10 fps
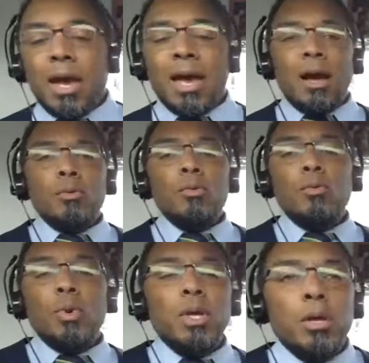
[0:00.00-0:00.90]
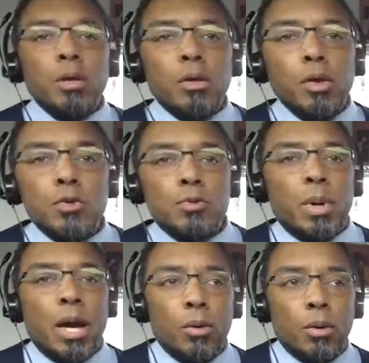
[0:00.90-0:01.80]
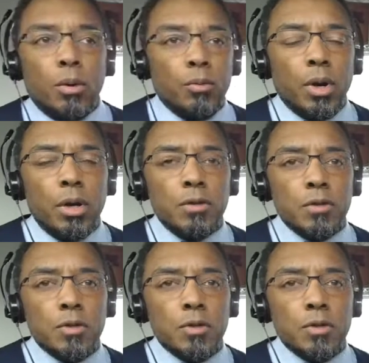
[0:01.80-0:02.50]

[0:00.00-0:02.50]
how do we use power right?